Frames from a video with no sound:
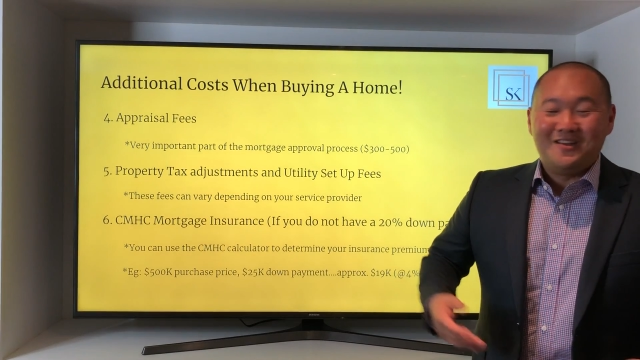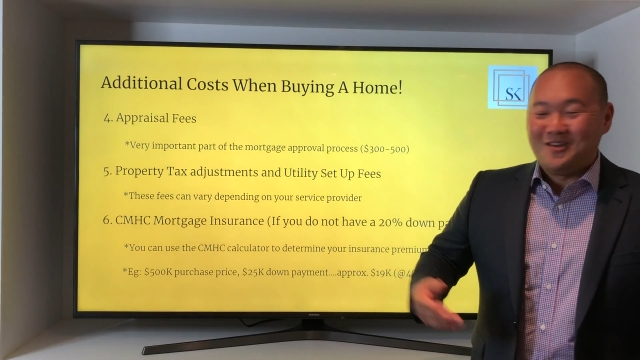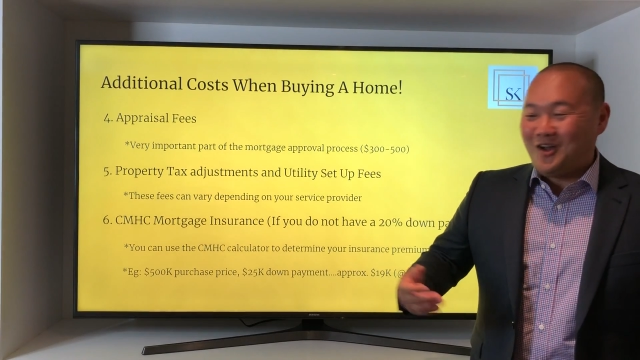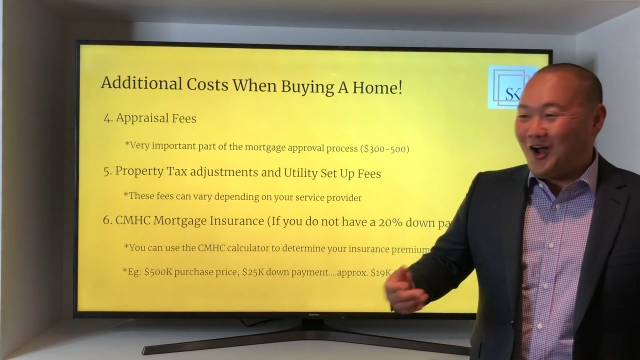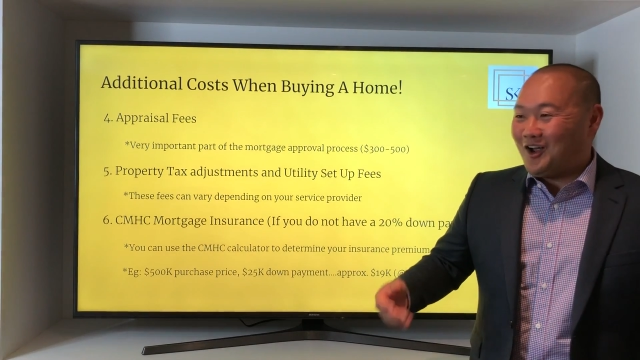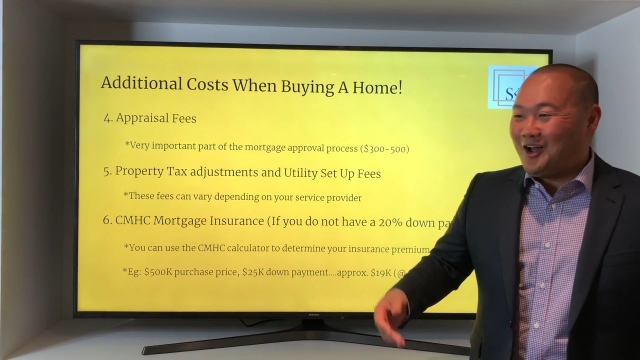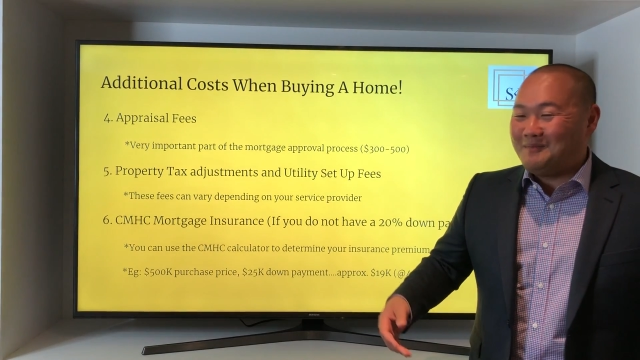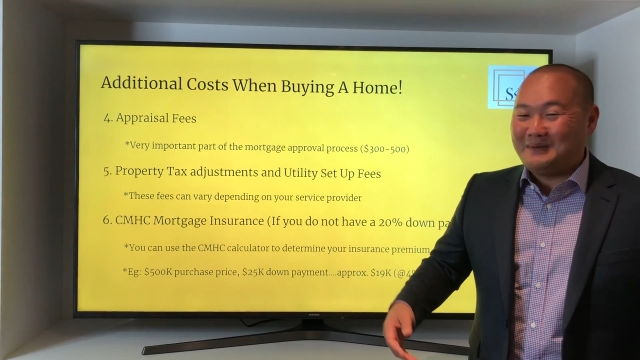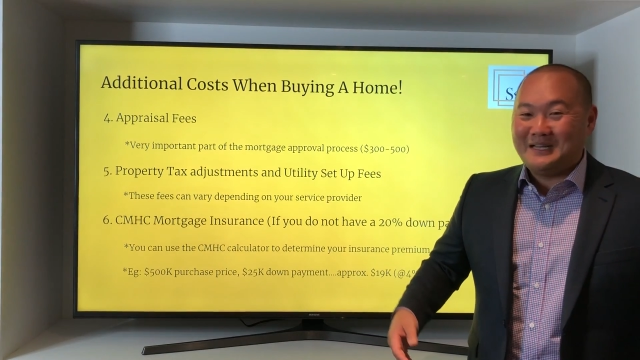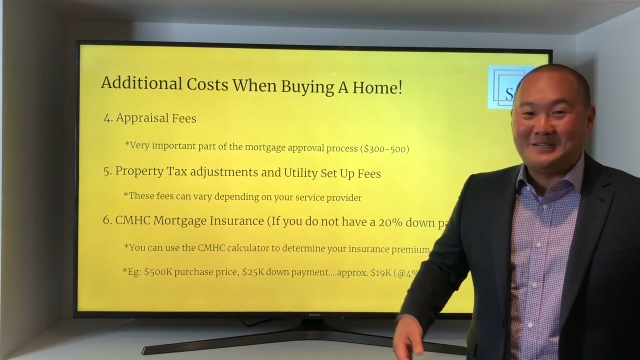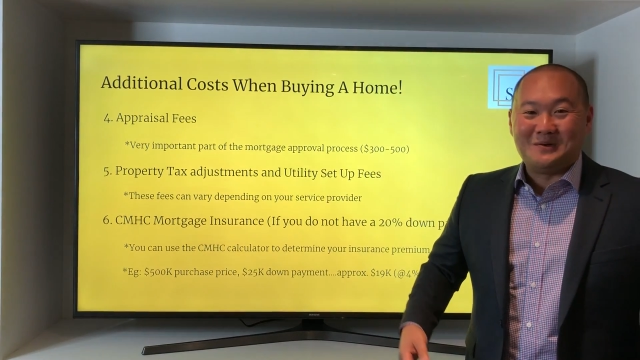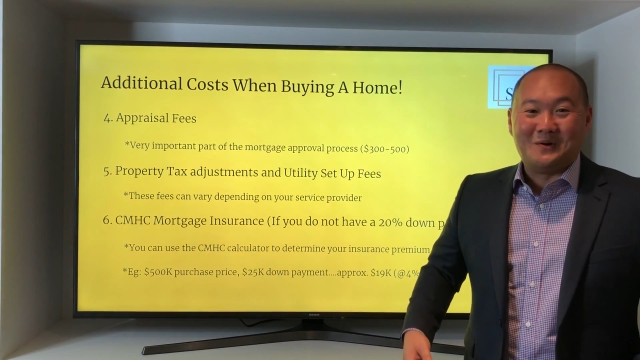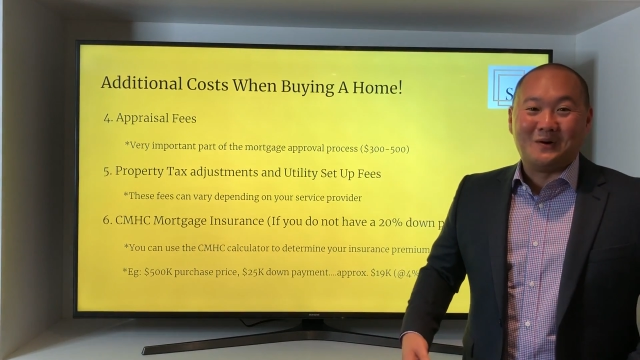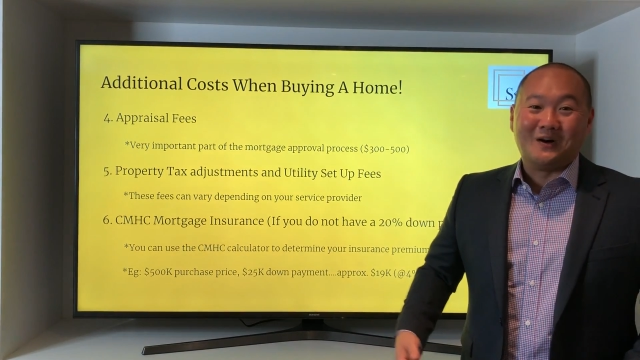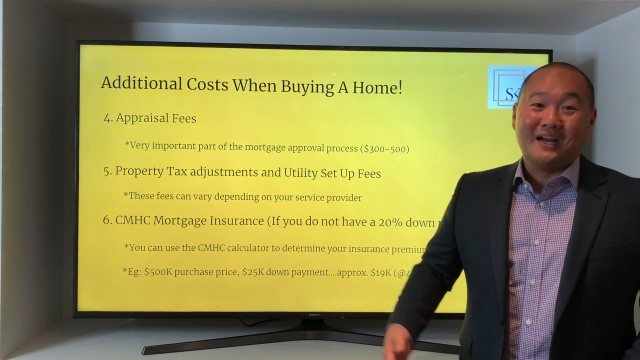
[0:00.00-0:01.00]
knock on my
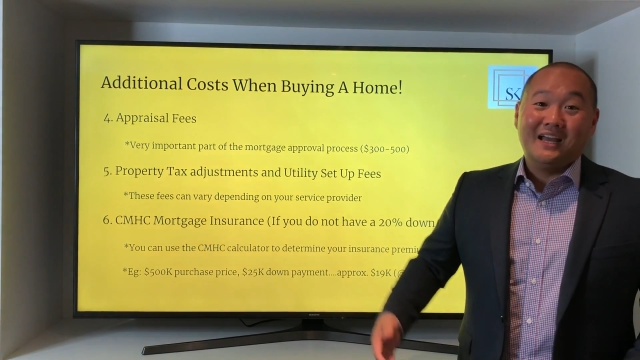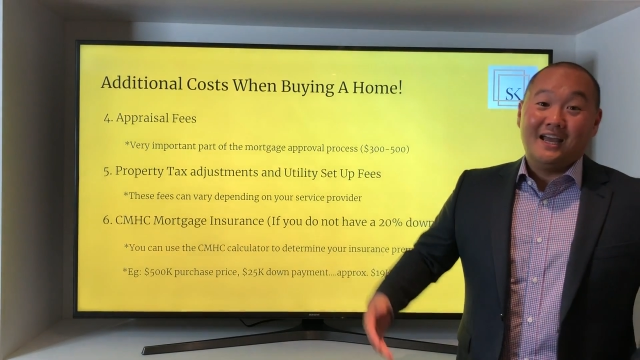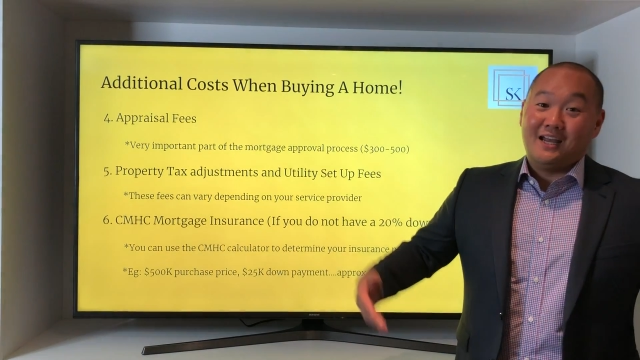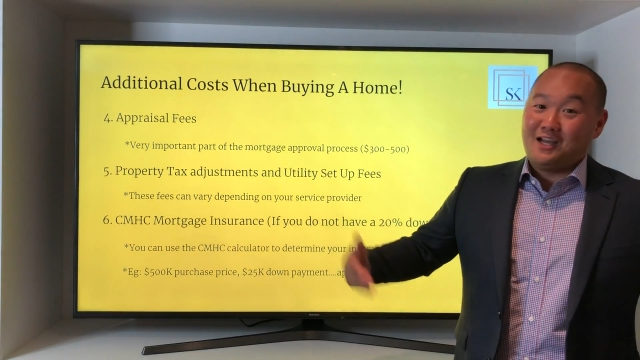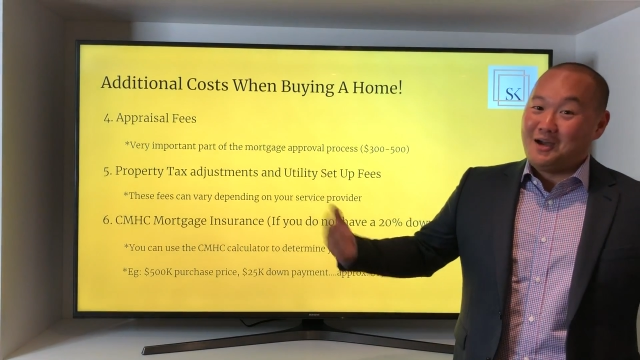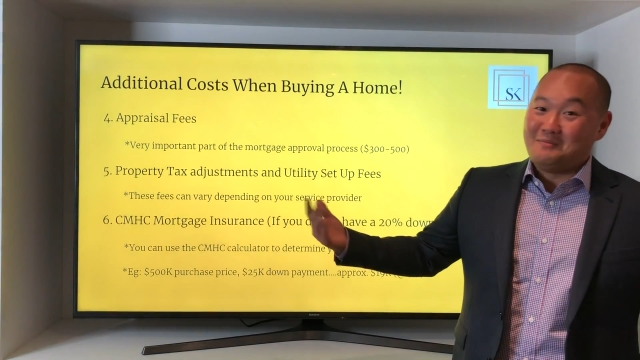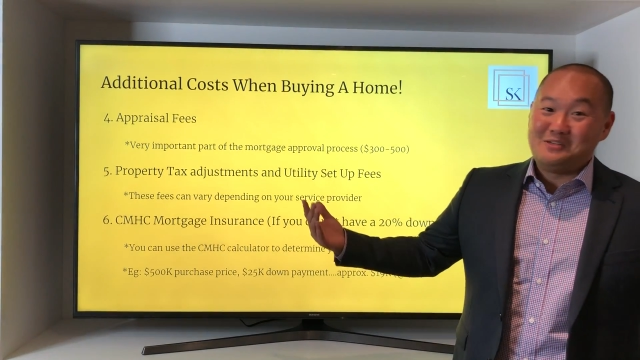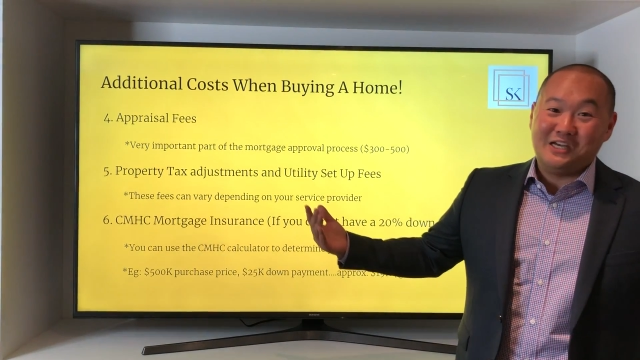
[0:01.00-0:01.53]
door, and come